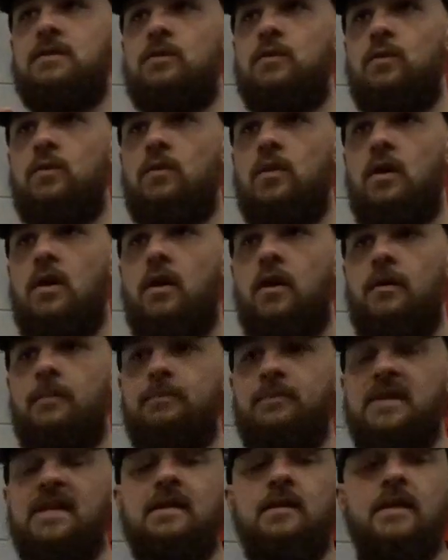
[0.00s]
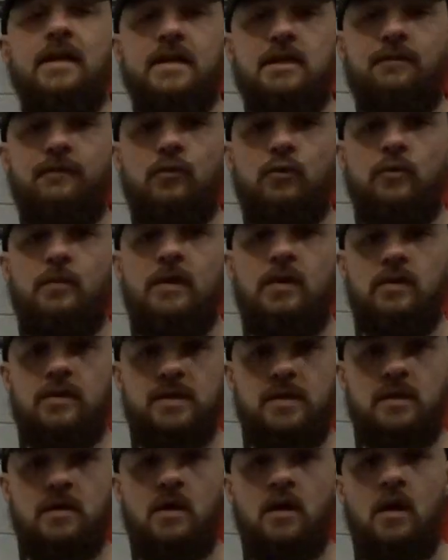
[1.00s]
to eat less food,
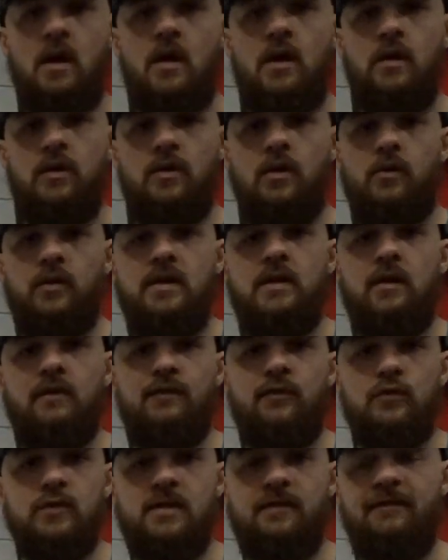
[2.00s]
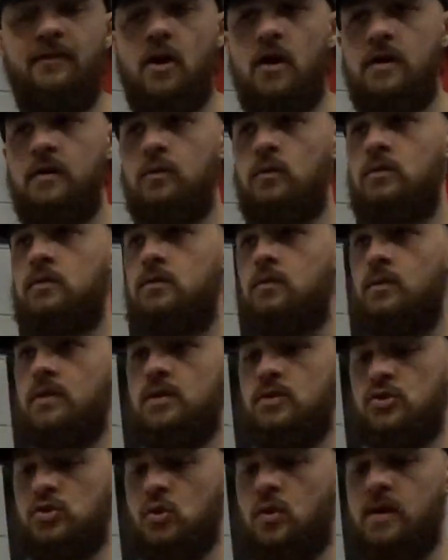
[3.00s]
because eating food's fun. We
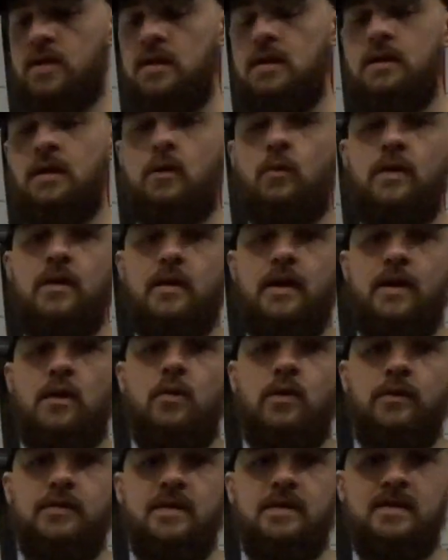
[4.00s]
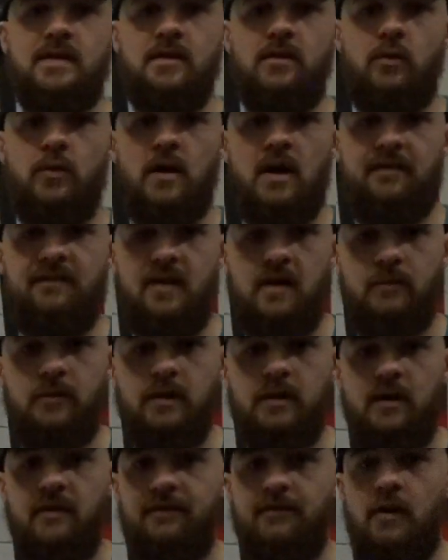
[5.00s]
enjoy eating. We like going out to dinner with our family
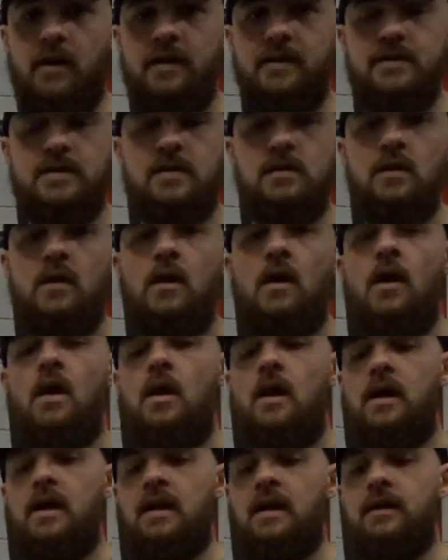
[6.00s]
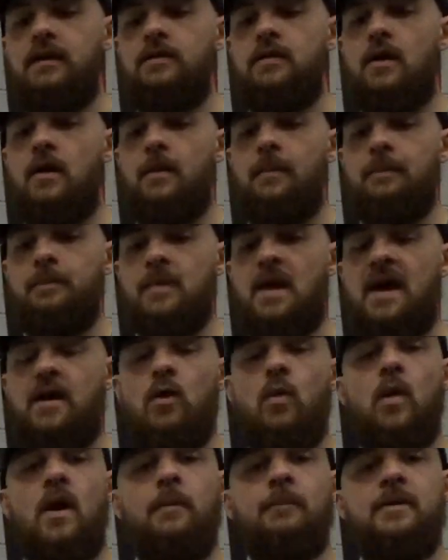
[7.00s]
and our friends. And I
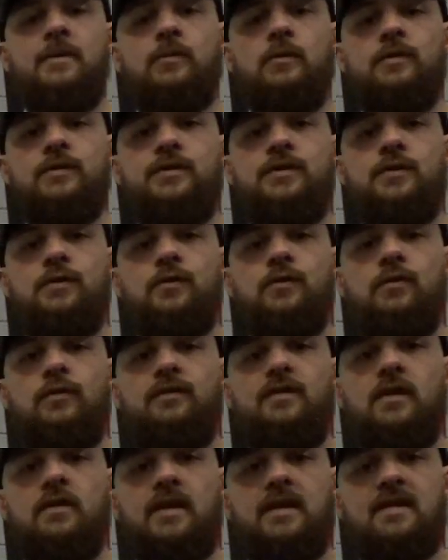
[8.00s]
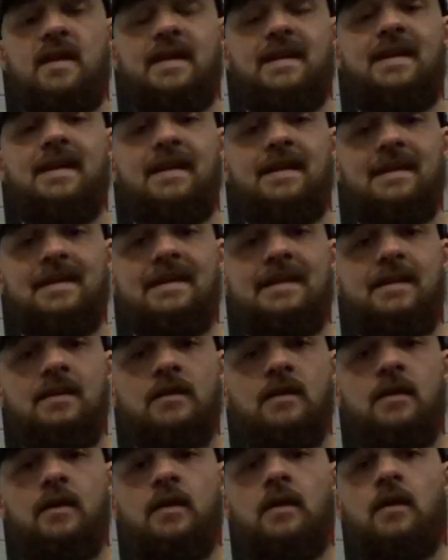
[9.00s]
don't want people to feel like they can't
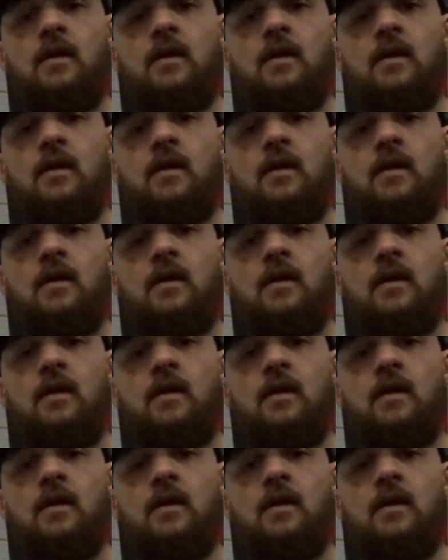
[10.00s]
eat